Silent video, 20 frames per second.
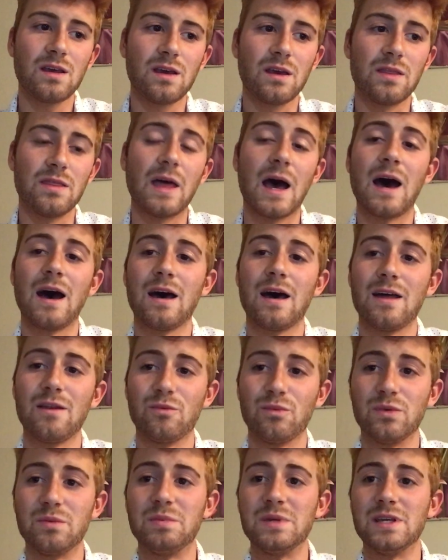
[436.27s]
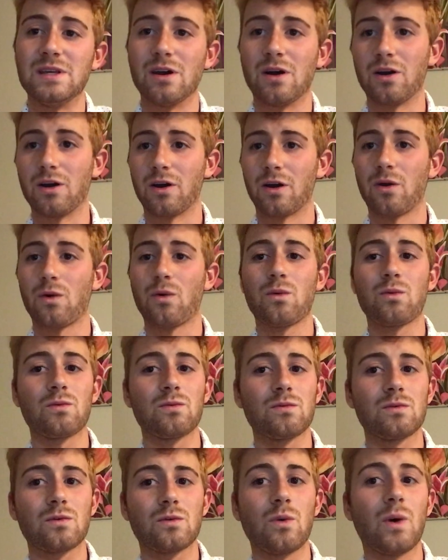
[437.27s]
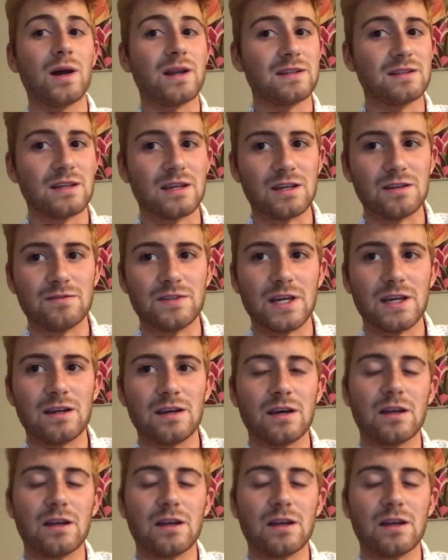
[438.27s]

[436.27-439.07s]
That would be our quantitative data.